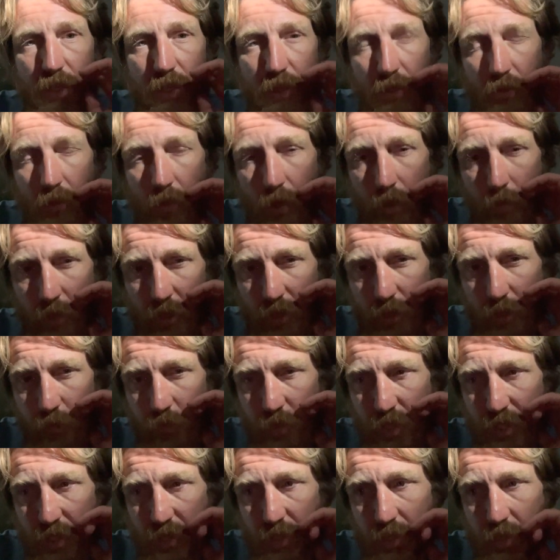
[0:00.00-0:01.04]
a lot about the
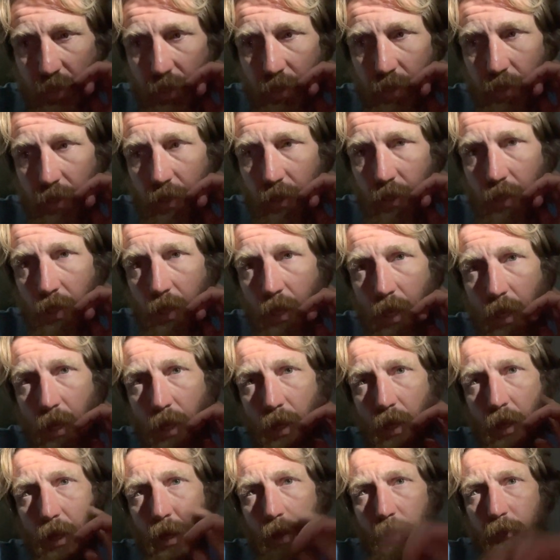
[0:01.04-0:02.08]
PCT
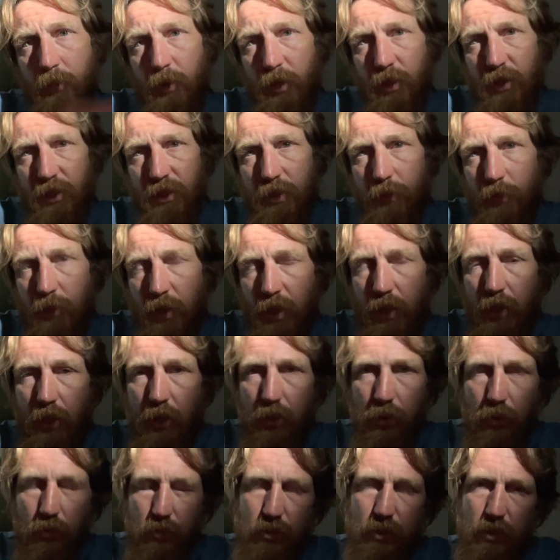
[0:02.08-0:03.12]
because I'm getting
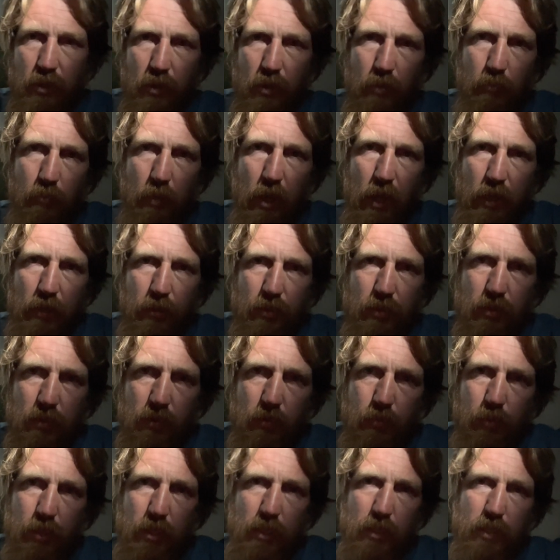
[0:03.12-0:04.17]
close to the mileage of the
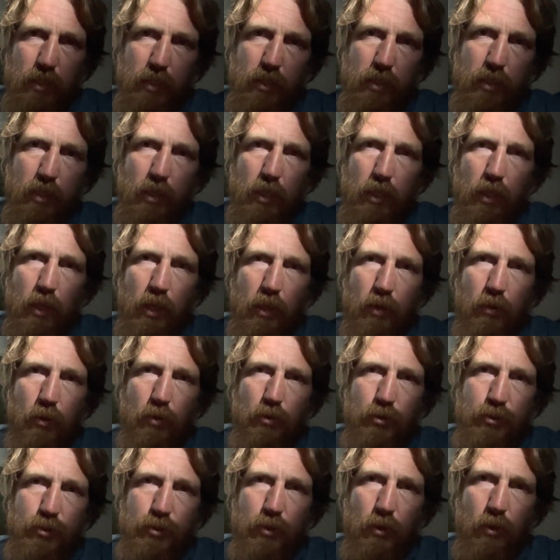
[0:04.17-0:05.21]
PCT, and
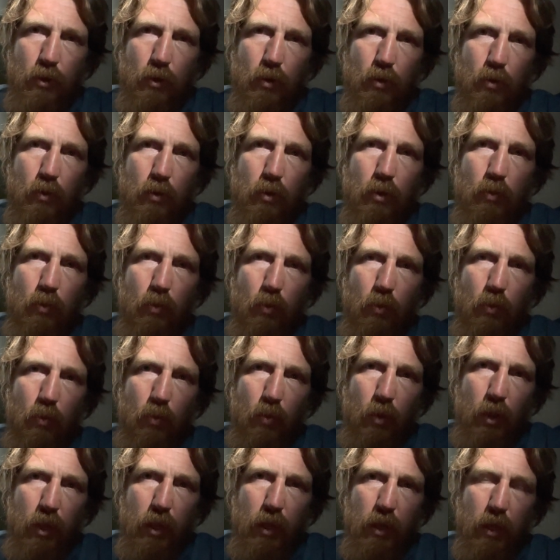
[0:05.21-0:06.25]
also
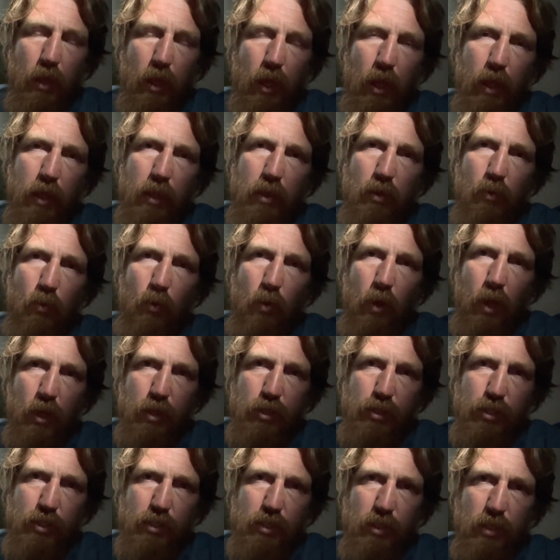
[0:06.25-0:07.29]
when I hit
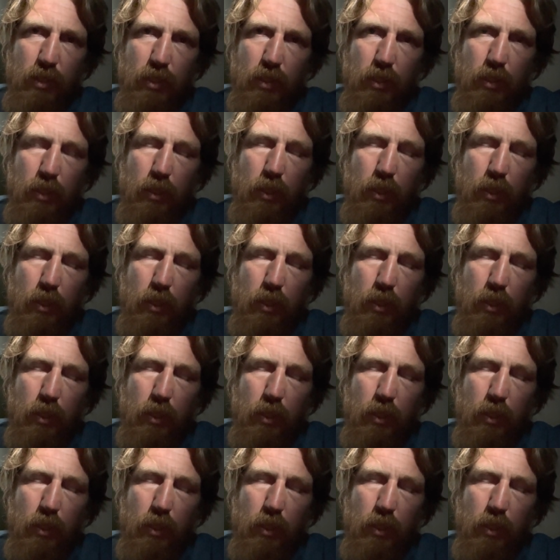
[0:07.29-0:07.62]
Washington,